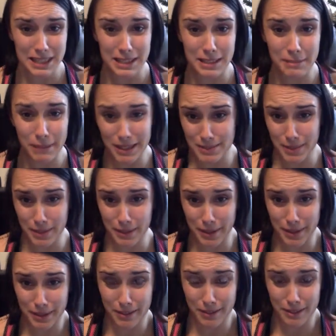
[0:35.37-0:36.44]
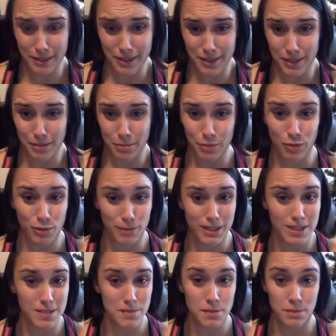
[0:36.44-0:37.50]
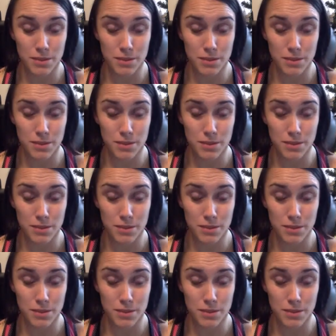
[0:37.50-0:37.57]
I did my workout earlier before my husband